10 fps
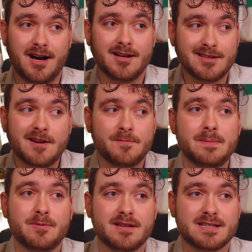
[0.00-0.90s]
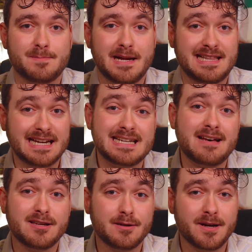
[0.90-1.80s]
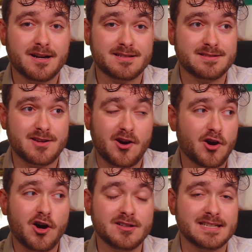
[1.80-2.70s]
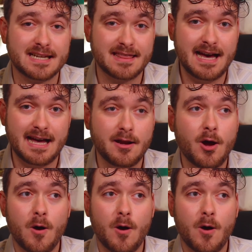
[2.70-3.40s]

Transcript: A lot of people expect that Italian Americans are all like that,